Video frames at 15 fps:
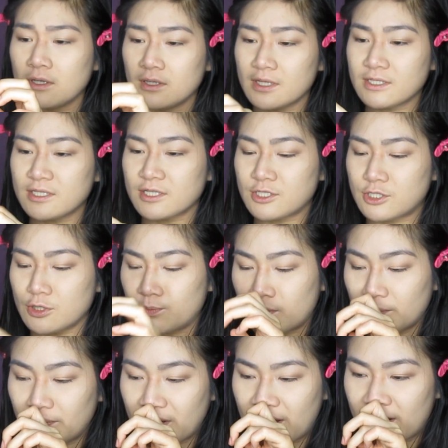This is the
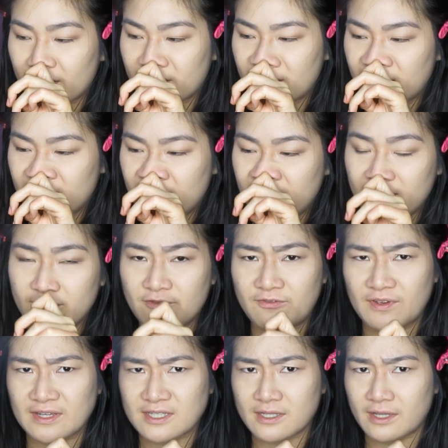super black
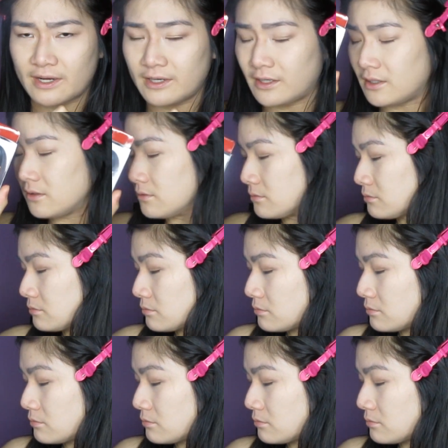fixed liner.